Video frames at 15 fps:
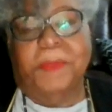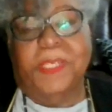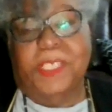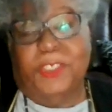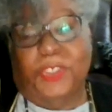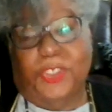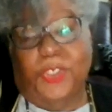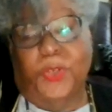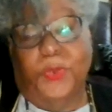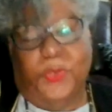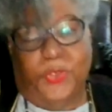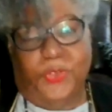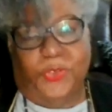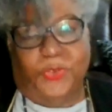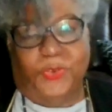but it
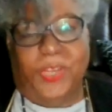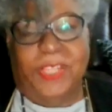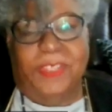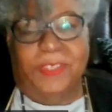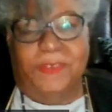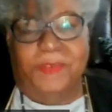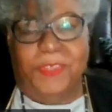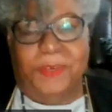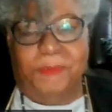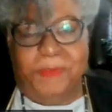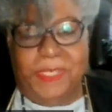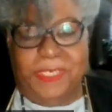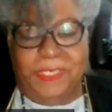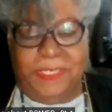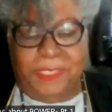shows the strength of their
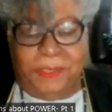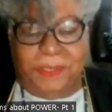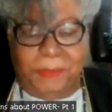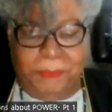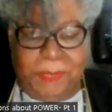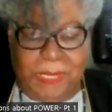military